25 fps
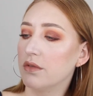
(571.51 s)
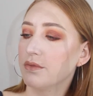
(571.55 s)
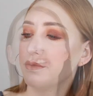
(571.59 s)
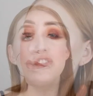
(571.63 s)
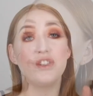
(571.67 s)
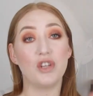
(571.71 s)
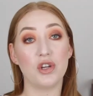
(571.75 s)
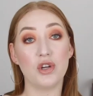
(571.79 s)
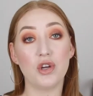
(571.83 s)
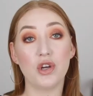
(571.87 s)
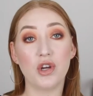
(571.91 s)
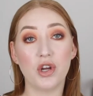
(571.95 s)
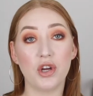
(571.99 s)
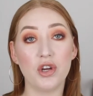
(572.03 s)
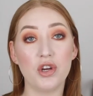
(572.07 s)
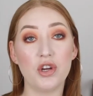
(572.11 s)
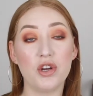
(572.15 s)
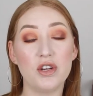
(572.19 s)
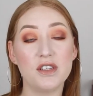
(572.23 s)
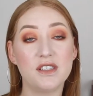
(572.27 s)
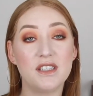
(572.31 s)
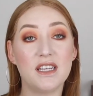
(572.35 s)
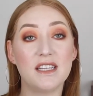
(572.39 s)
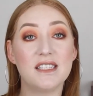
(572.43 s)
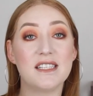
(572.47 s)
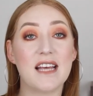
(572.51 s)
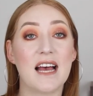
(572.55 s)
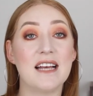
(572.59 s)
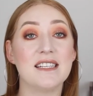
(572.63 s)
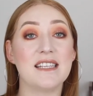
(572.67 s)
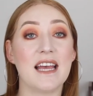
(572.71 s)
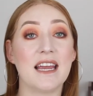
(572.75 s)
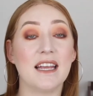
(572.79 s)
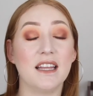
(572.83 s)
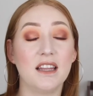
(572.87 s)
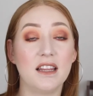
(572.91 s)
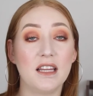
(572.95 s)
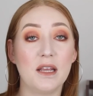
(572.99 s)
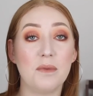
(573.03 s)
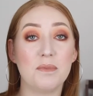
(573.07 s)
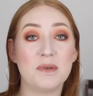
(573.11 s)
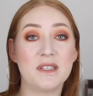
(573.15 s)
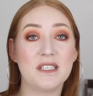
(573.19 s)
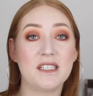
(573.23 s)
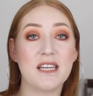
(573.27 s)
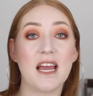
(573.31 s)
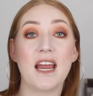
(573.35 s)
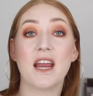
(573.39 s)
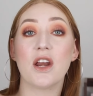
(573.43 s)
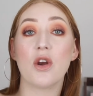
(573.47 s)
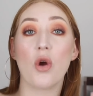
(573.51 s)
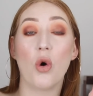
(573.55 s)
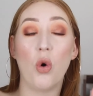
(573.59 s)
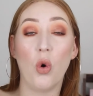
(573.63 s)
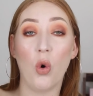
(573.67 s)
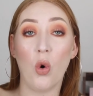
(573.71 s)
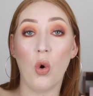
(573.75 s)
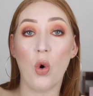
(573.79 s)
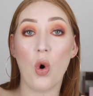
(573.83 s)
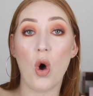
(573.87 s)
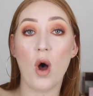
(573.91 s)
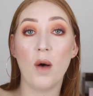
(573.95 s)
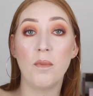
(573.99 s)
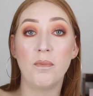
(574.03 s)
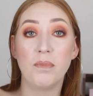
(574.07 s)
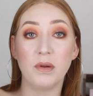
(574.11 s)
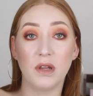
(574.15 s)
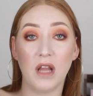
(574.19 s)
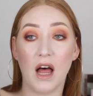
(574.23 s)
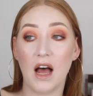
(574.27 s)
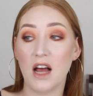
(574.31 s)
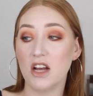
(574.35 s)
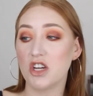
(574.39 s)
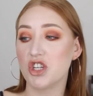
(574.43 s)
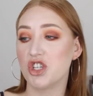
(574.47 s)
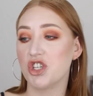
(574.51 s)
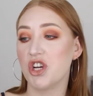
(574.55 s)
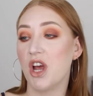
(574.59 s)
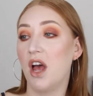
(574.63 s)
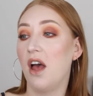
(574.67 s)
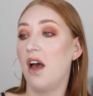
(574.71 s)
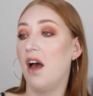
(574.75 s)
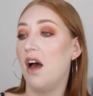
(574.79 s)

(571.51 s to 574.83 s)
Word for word: So you can use this as a lip stain or a blush.